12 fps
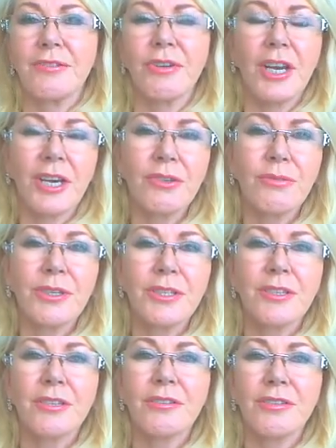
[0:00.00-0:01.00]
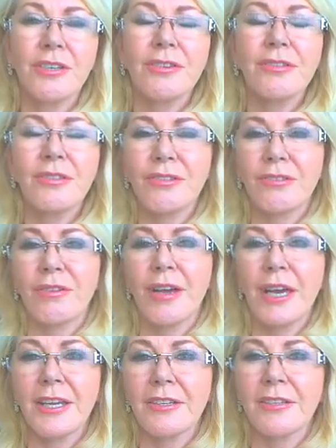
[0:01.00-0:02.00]
So in other words, don't
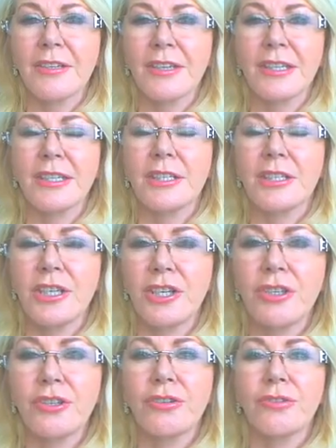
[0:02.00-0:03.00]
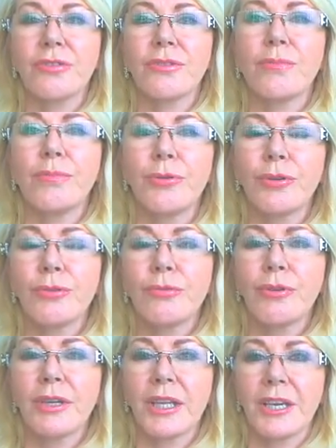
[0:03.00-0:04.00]
try to continue to
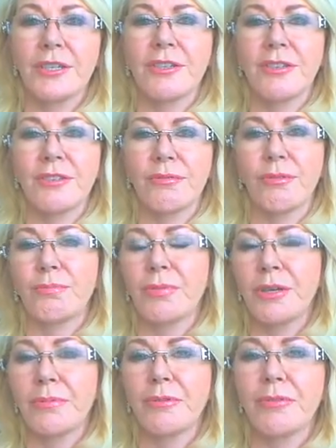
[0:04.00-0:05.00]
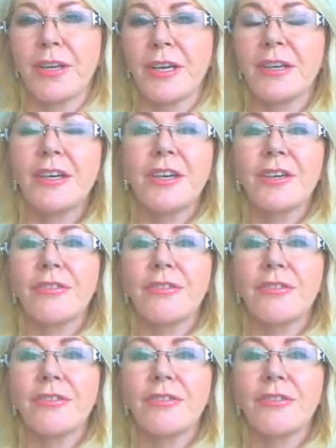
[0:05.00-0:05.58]
build relations with people that